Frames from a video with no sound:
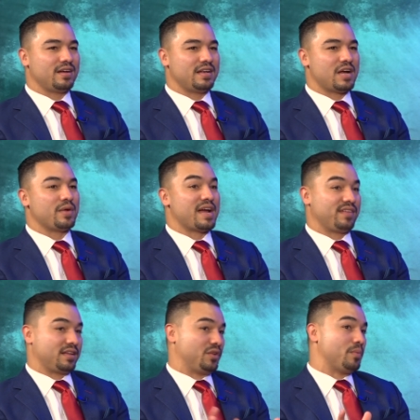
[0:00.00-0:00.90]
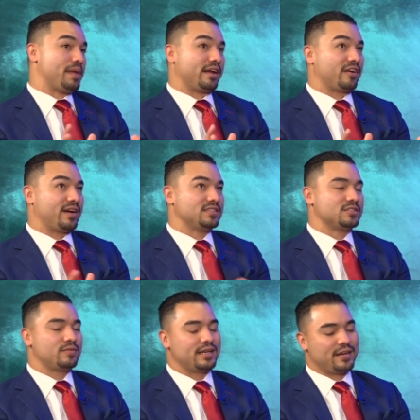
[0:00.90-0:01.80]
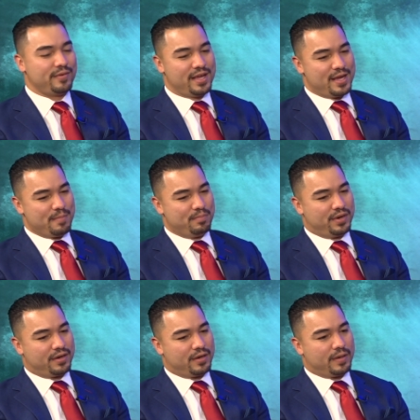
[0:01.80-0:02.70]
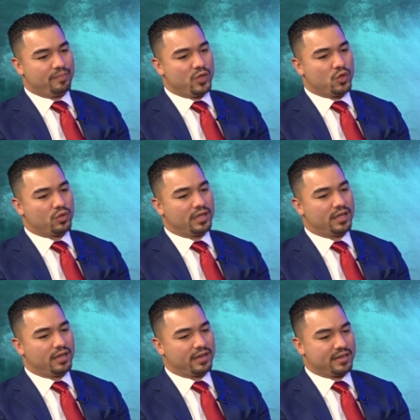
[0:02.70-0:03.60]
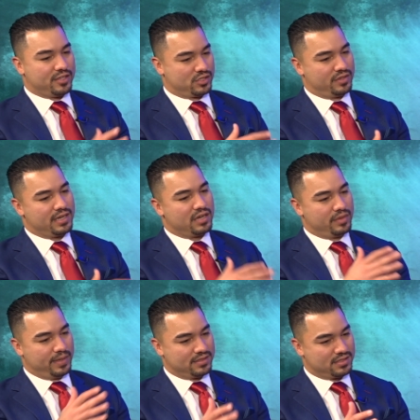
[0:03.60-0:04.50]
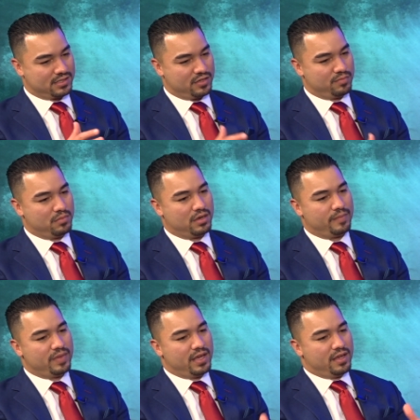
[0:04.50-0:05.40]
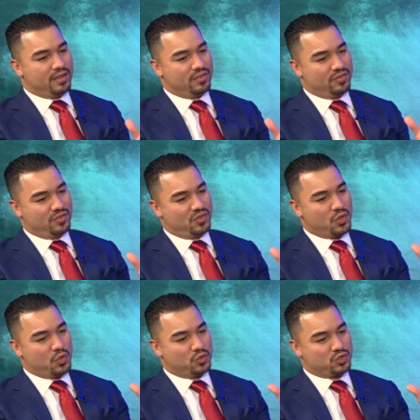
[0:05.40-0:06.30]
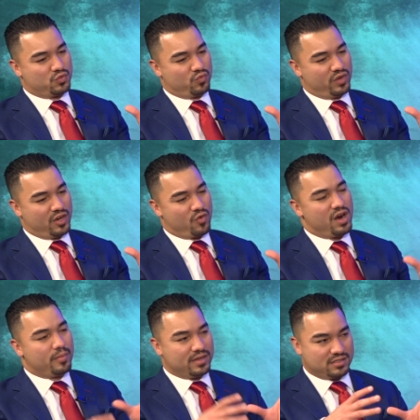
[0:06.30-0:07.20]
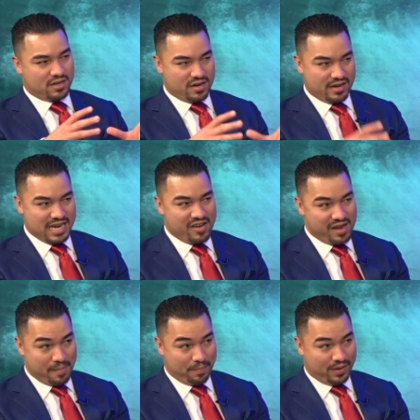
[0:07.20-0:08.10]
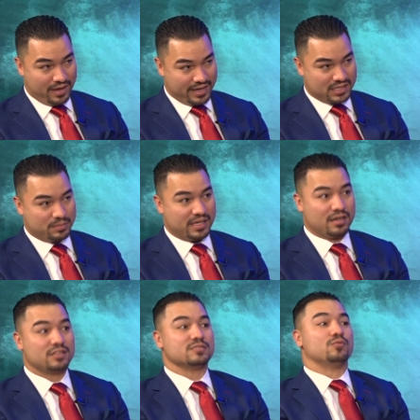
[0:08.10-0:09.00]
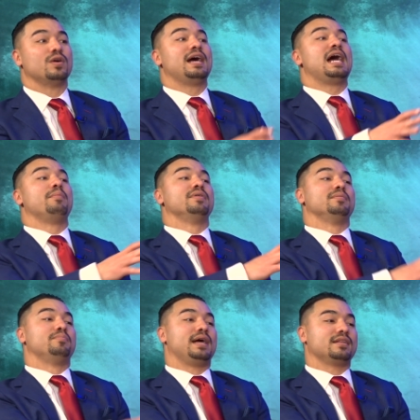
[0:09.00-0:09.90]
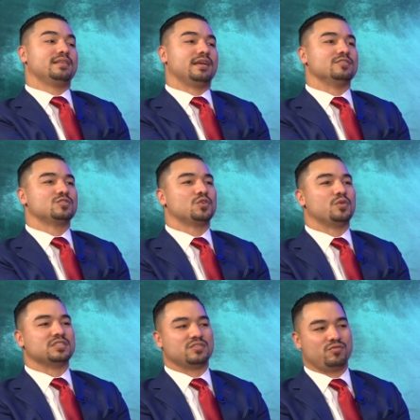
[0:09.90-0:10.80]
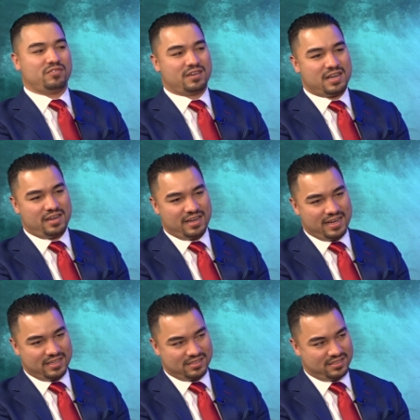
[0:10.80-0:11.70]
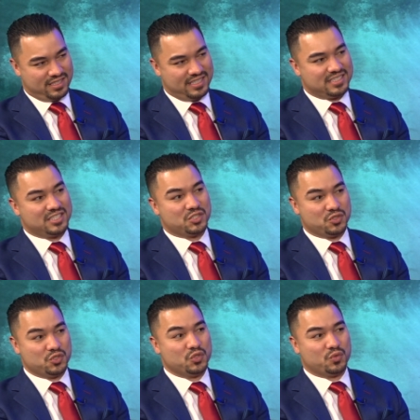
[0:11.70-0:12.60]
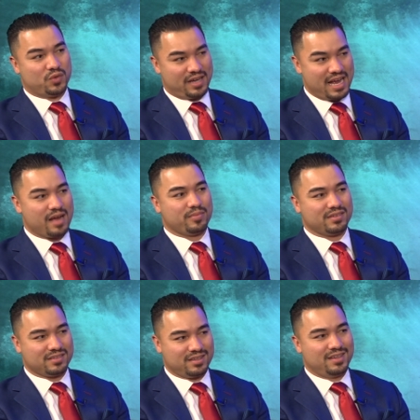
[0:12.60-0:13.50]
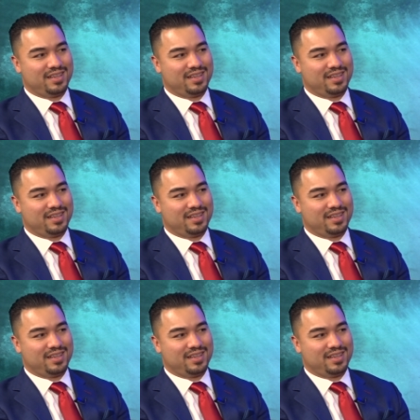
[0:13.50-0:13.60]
Now we have like a little banking crisis right now. But, again, history kind of repeats itself. But those requirements are now in place because of what happened back then. So it's not as easy to do what happened.